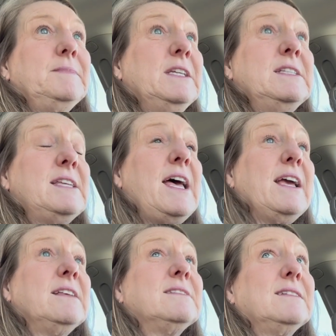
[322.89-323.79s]
needs
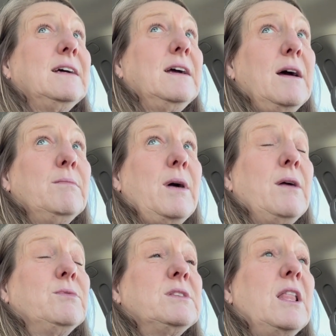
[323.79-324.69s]
eggs,
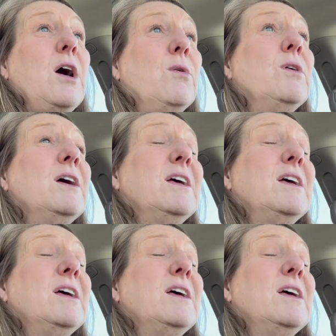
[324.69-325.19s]
I was low.